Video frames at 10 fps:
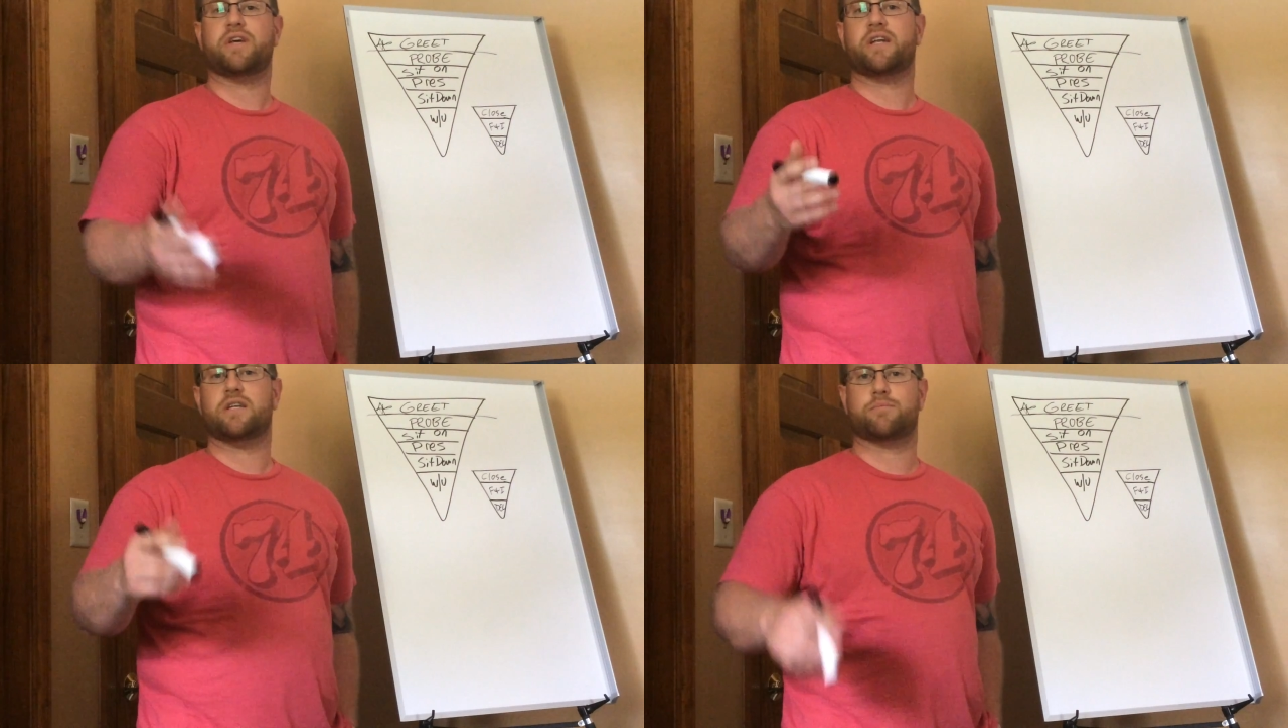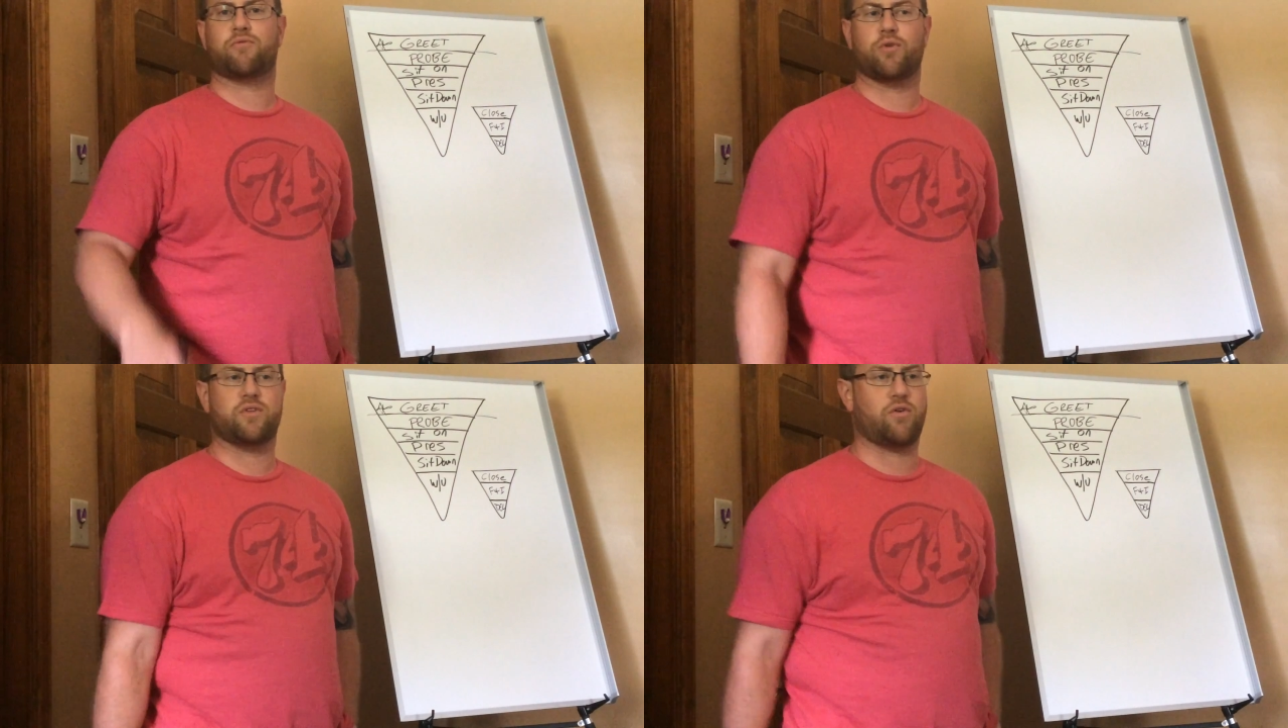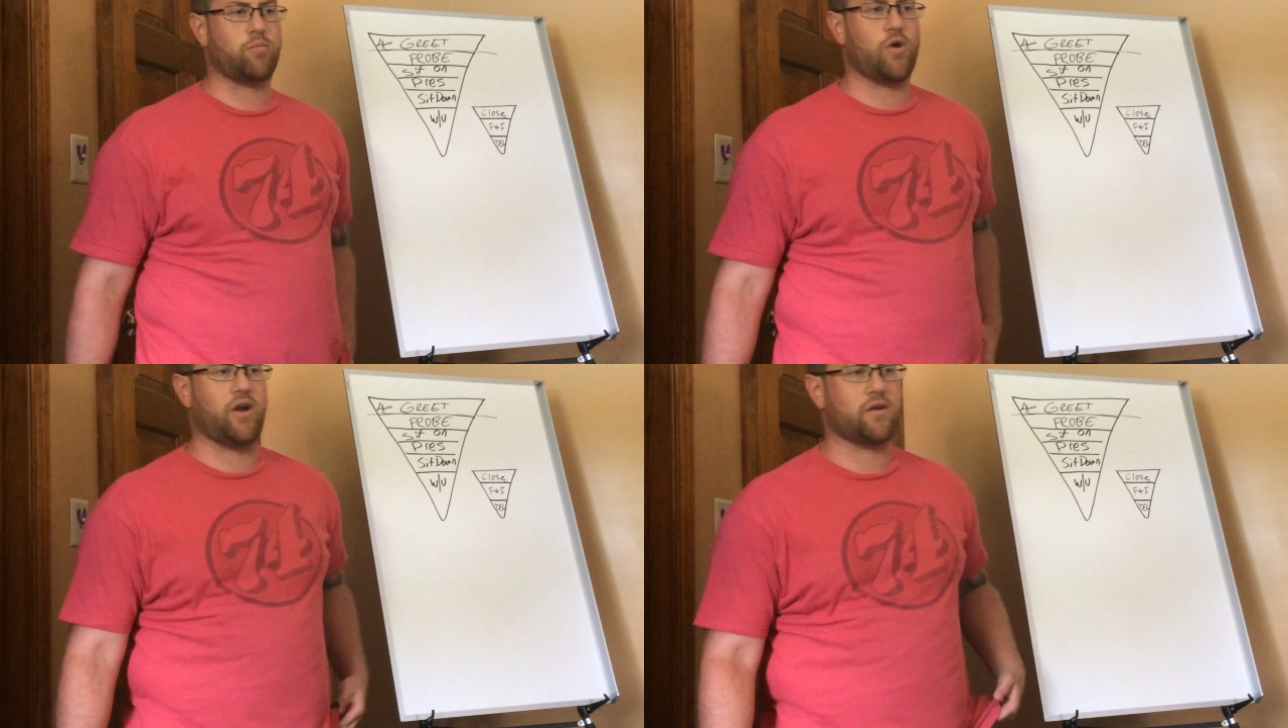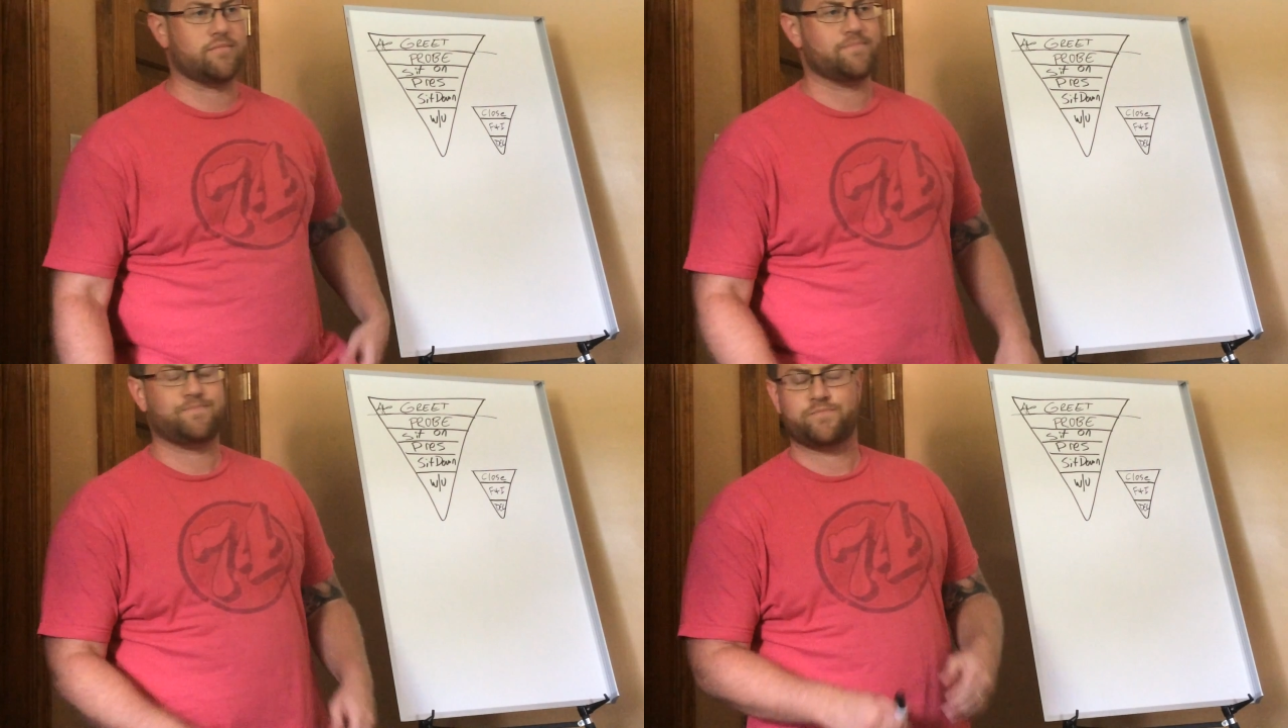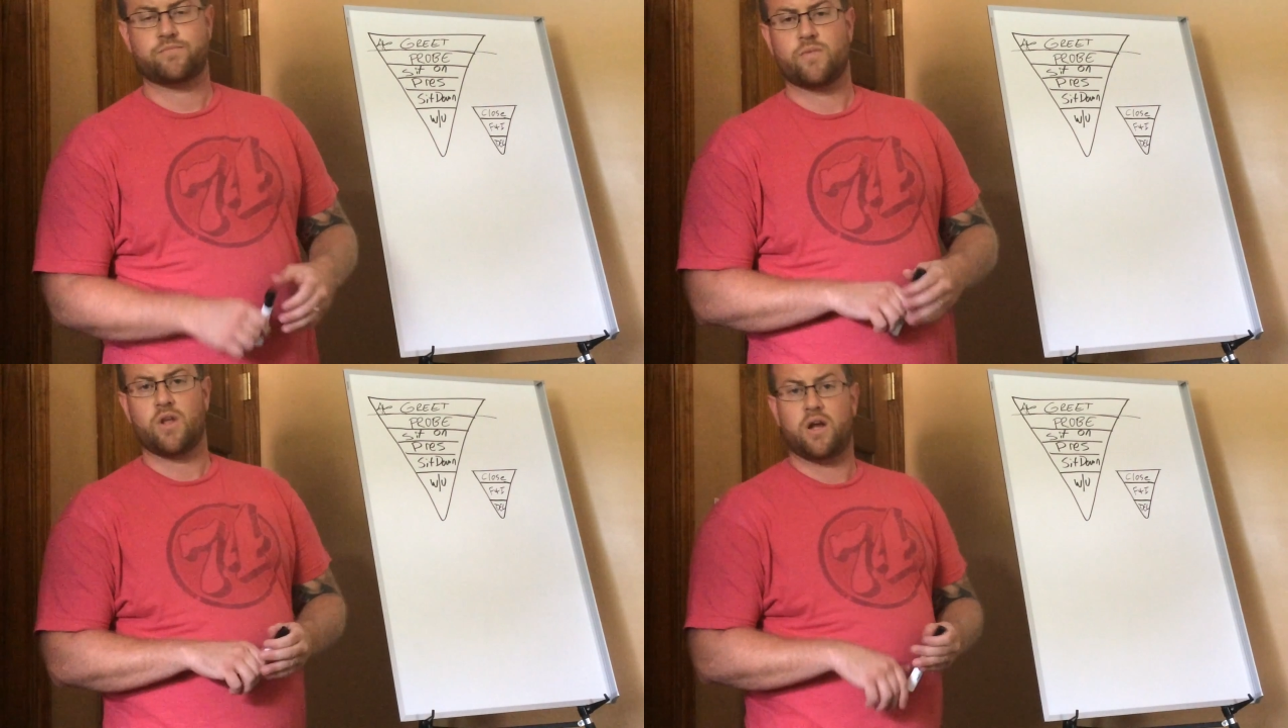it is before they talk product?
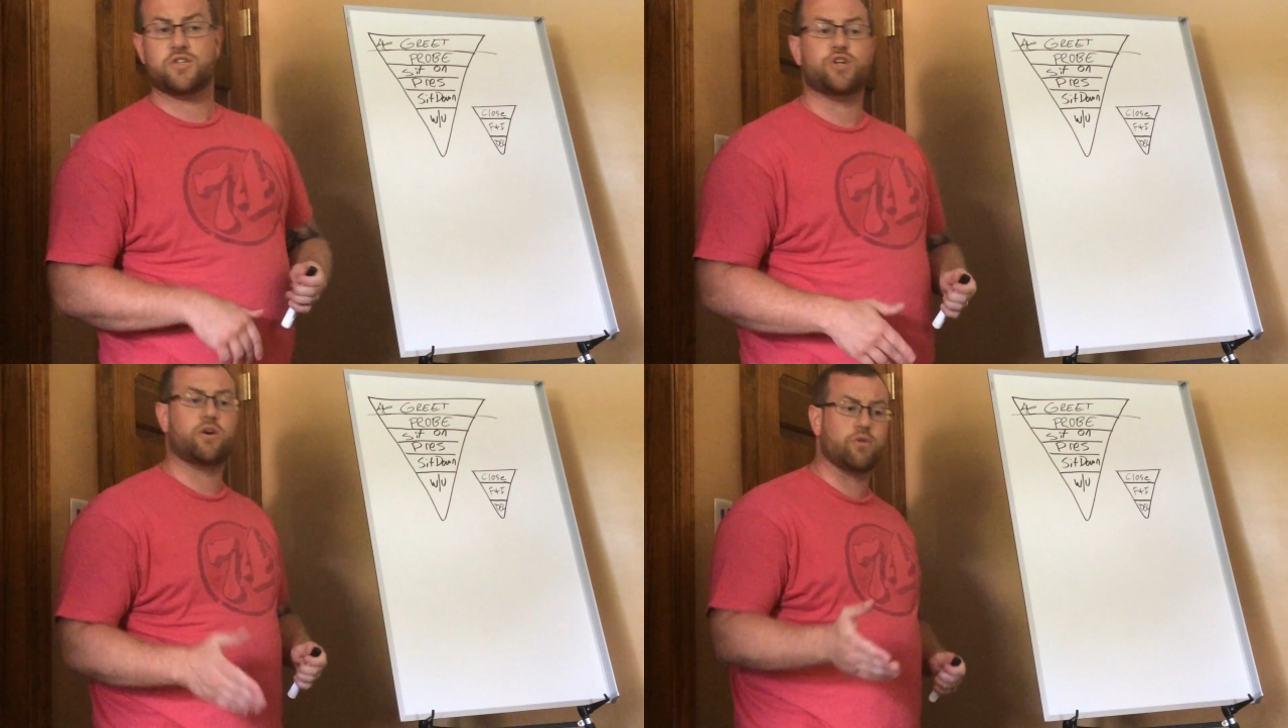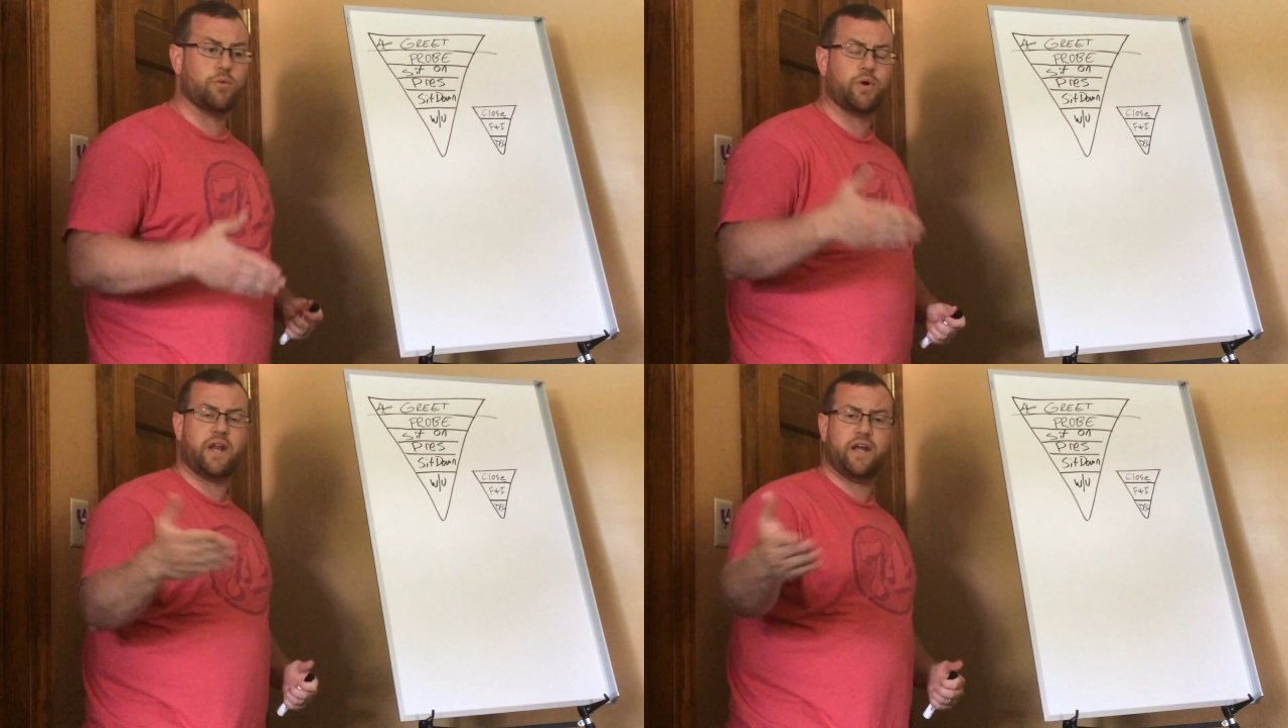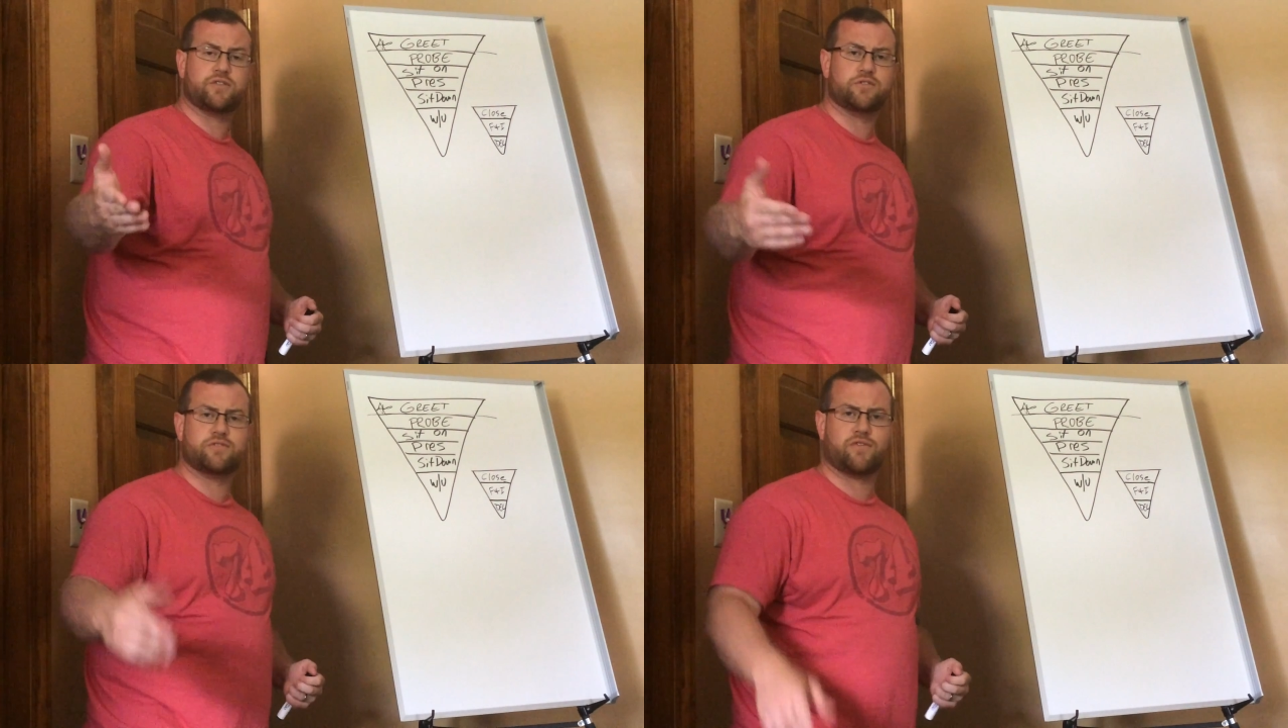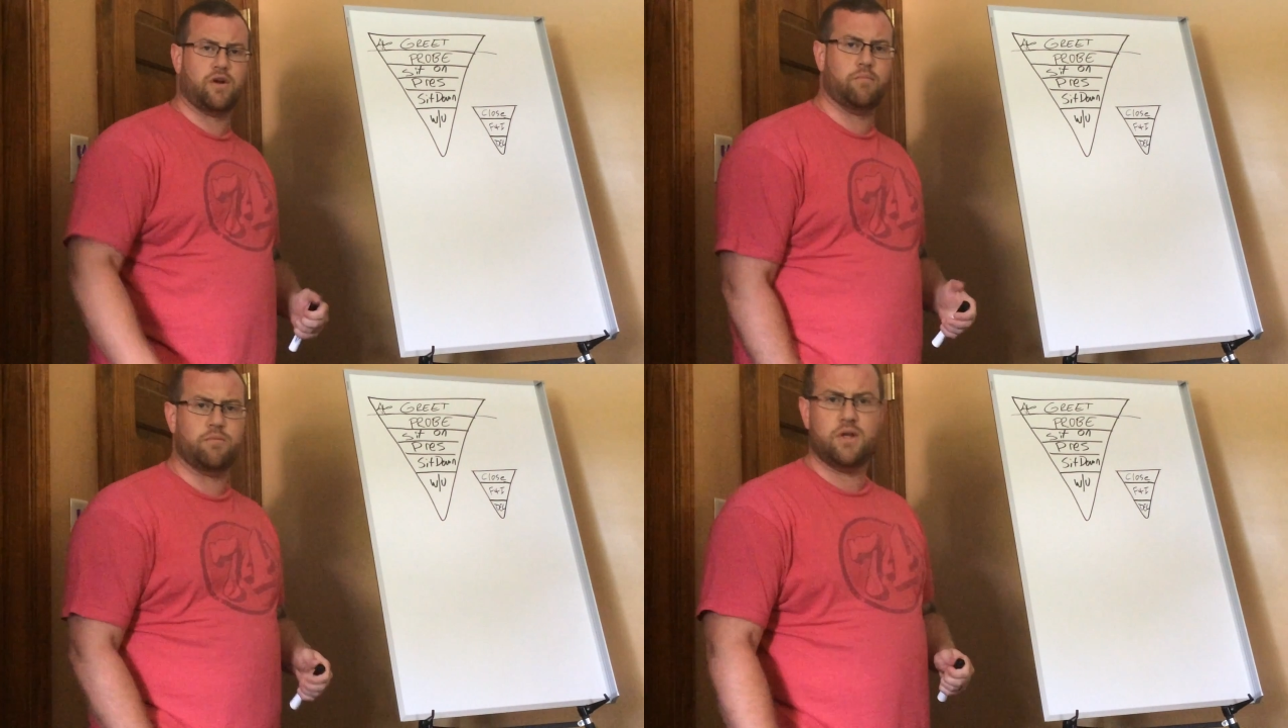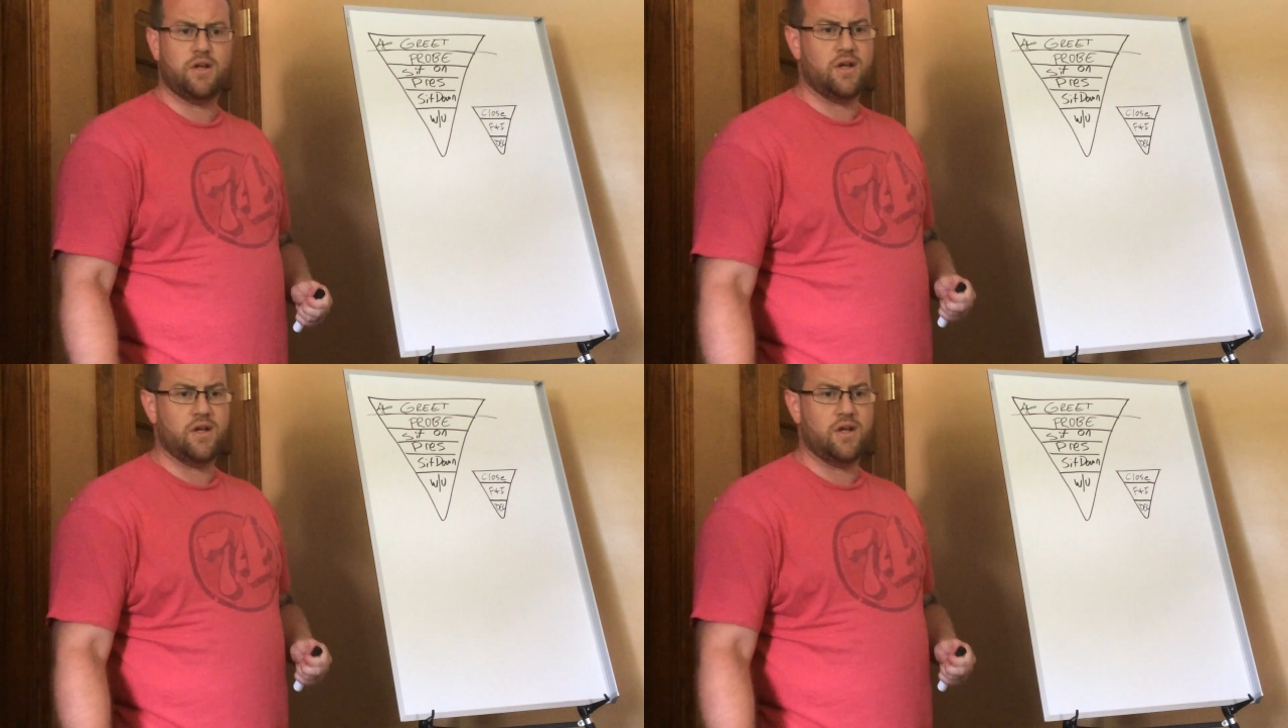And generally, we'll get answers from,